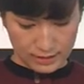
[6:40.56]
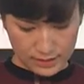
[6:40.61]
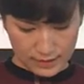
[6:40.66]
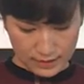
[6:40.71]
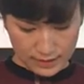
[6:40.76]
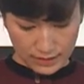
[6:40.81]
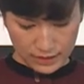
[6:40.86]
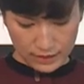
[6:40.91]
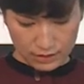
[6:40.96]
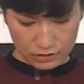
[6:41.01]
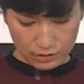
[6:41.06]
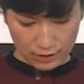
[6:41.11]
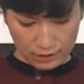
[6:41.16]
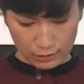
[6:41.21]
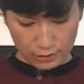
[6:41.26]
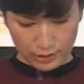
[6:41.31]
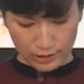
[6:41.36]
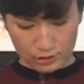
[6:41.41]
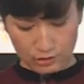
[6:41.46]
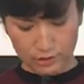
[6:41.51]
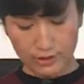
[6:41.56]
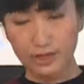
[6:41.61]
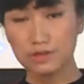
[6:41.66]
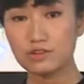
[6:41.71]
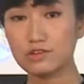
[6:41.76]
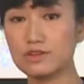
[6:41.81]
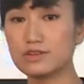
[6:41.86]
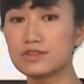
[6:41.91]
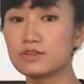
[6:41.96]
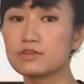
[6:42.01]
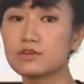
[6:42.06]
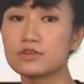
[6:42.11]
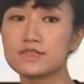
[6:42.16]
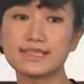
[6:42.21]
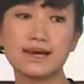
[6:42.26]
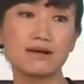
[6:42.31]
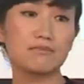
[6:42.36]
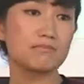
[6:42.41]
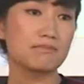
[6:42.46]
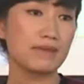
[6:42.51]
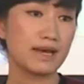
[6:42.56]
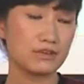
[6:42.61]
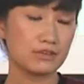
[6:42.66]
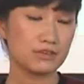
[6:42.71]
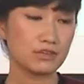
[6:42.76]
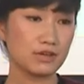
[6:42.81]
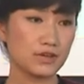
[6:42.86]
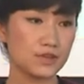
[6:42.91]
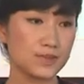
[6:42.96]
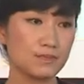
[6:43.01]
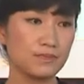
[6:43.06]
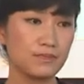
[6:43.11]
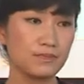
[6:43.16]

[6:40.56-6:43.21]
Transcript: the general introduction to some methods.